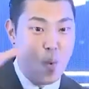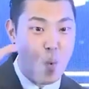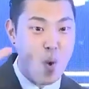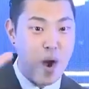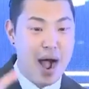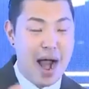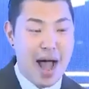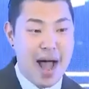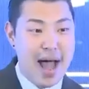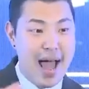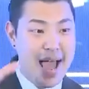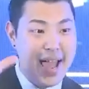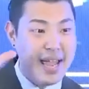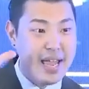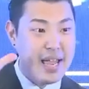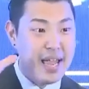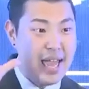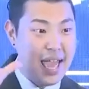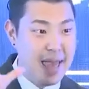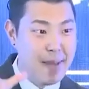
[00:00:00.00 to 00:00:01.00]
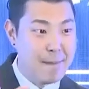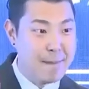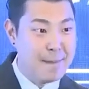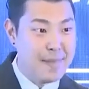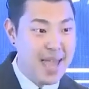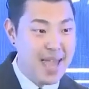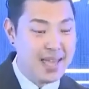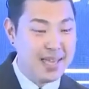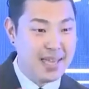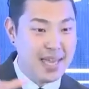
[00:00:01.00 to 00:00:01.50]
where I am
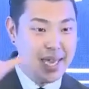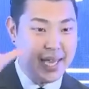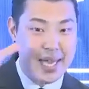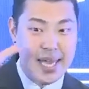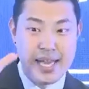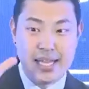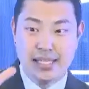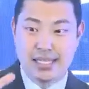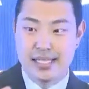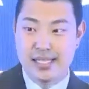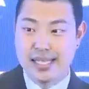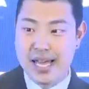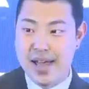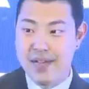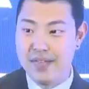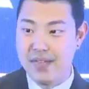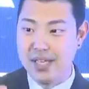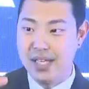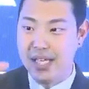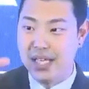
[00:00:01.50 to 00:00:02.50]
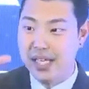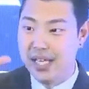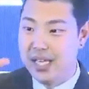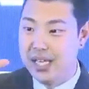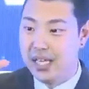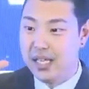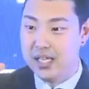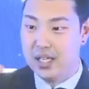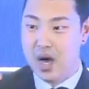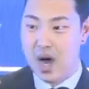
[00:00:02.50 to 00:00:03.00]
making $70
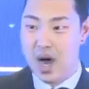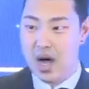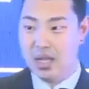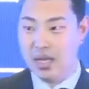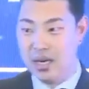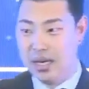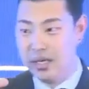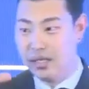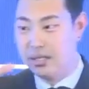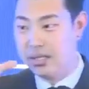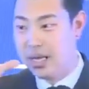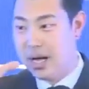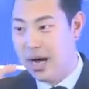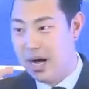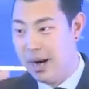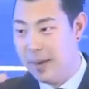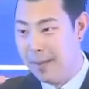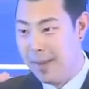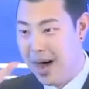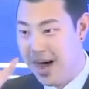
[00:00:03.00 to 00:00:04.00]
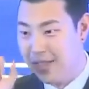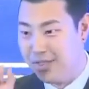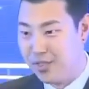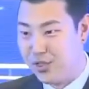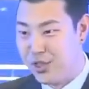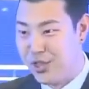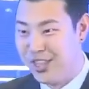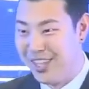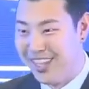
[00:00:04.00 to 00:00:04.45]
a month.